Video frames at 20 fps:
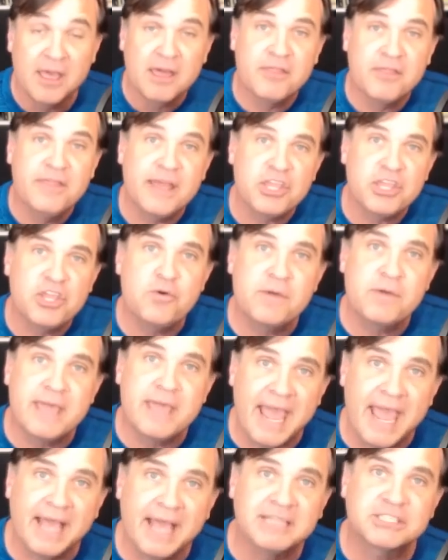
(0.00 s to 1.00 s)
that you
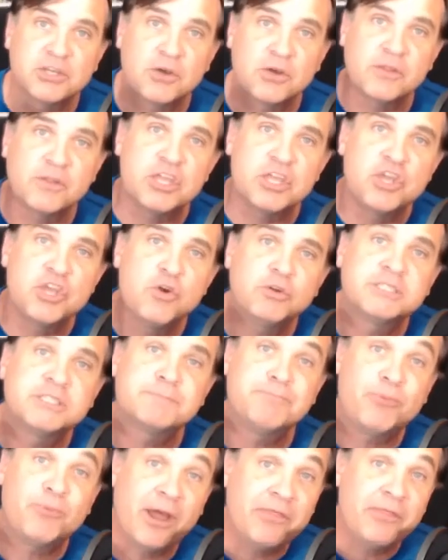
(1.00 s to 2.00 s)
can, so that you
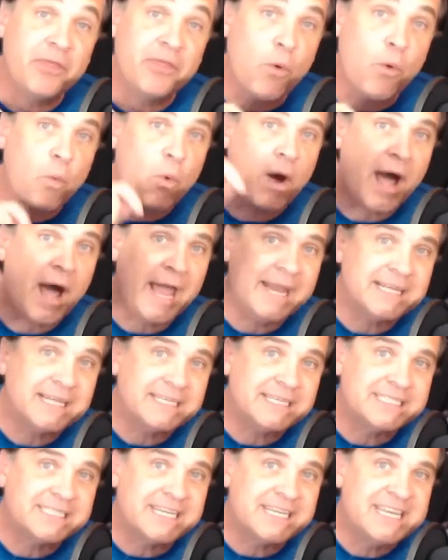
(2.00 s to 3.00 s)
spread the
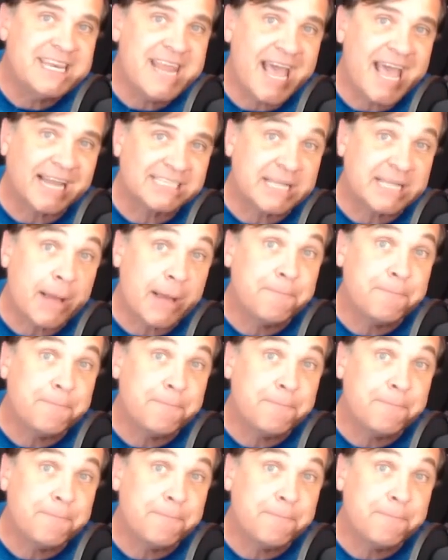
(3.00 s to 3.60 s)
widest net